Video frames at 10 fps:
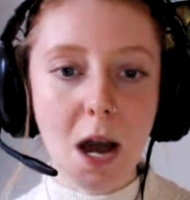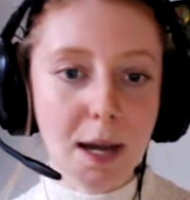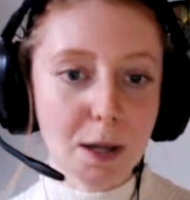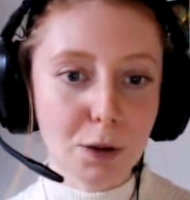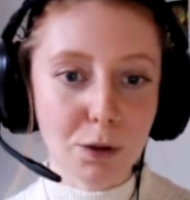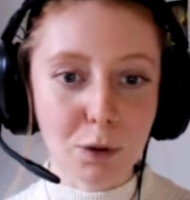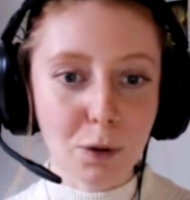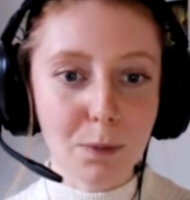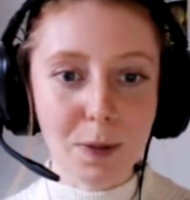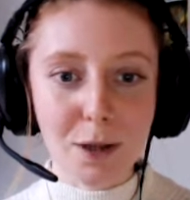I should
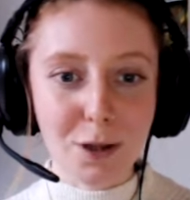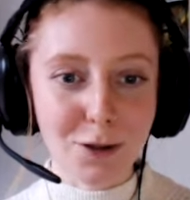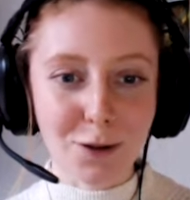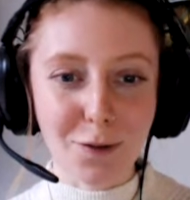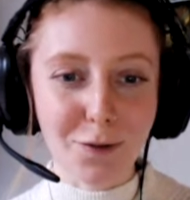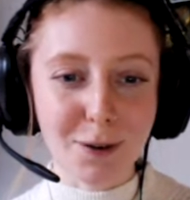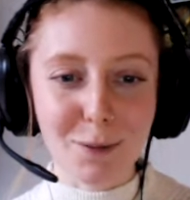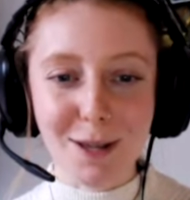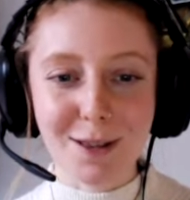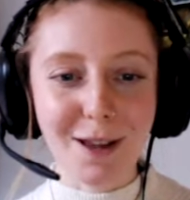not be just offering
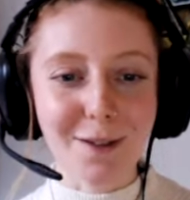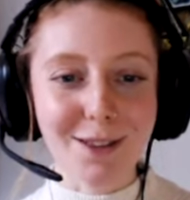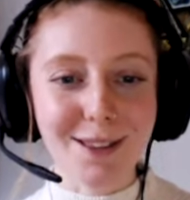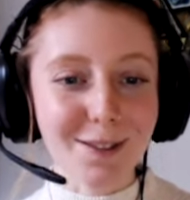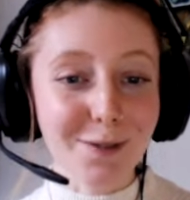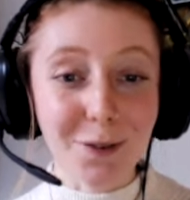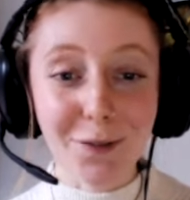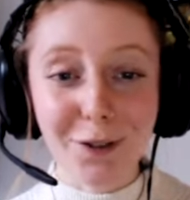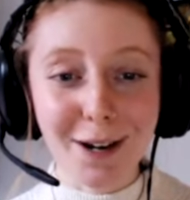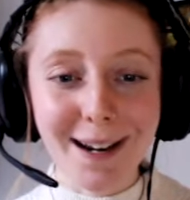my services for
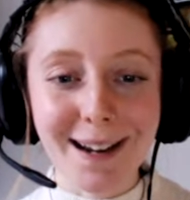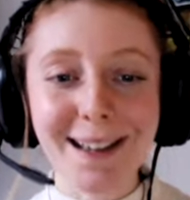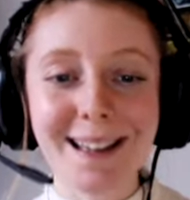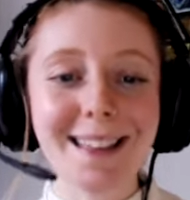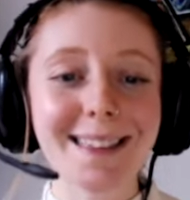free.